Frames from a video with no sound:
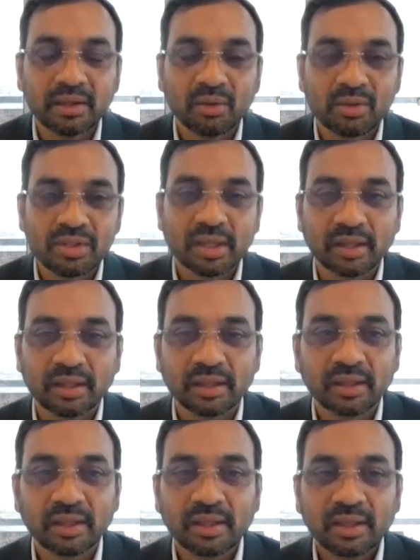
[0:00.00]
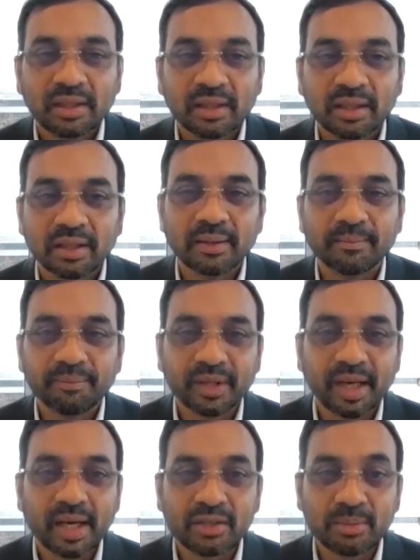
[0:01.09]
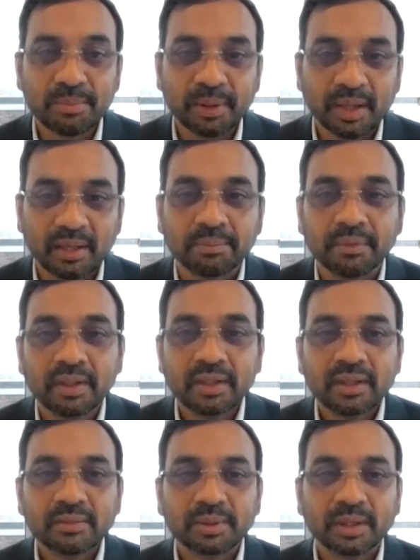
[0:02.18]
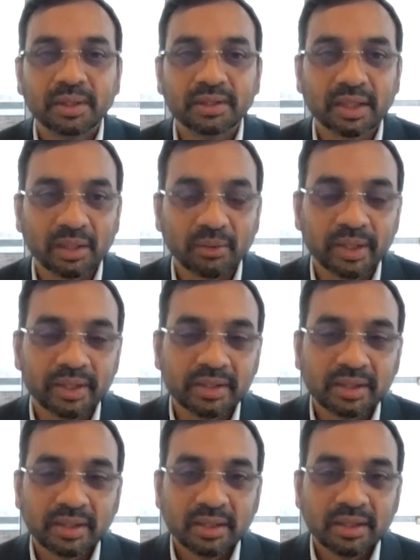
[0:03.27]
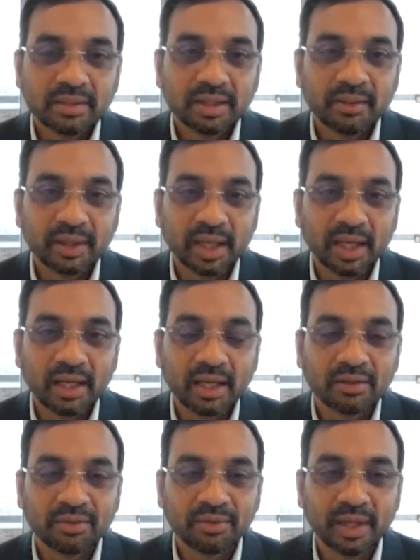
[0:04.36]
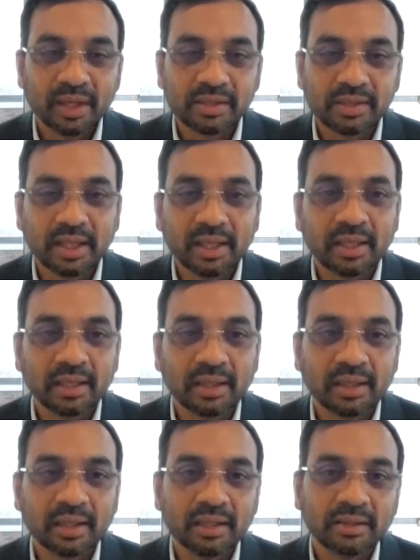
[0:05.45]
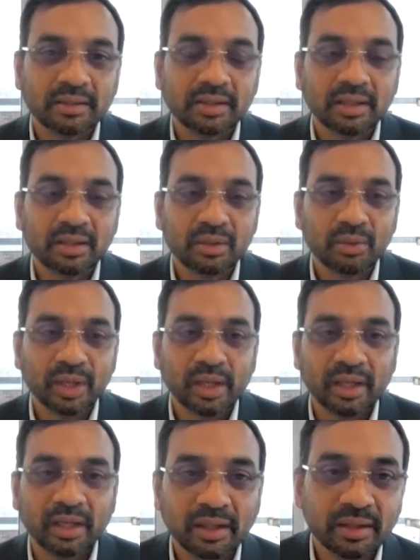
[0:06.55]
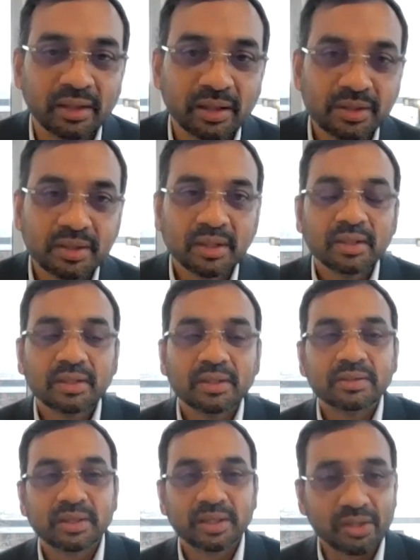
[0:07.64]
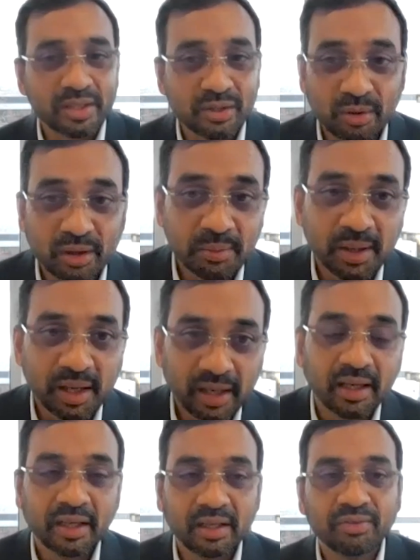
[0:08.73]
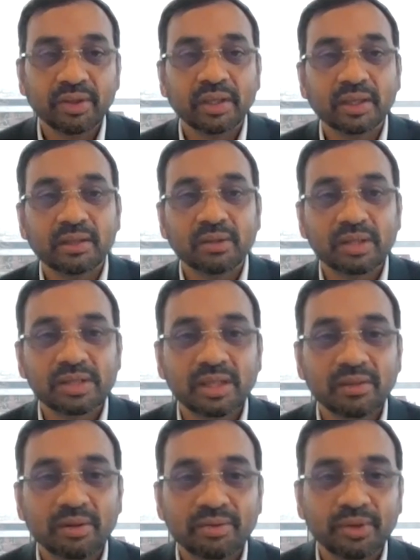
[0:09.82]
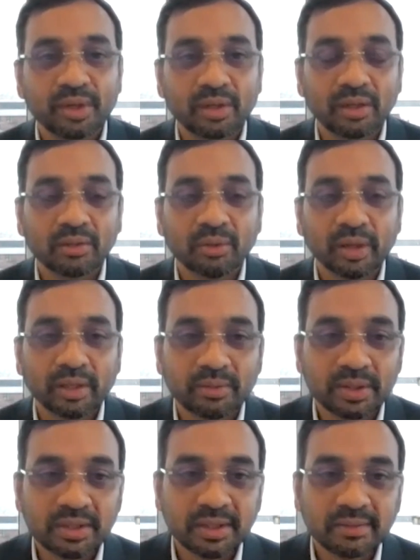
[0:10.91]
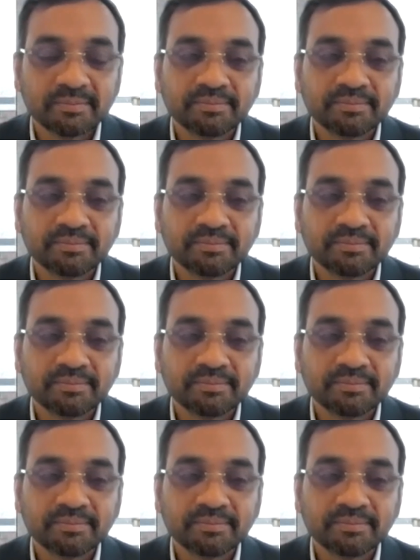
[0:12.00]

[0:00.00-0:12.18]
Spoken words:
the road sector has to pick up, because otherwise our target of less than 2 degree in this century is going to be really difficult to achieve if we are not going towards it.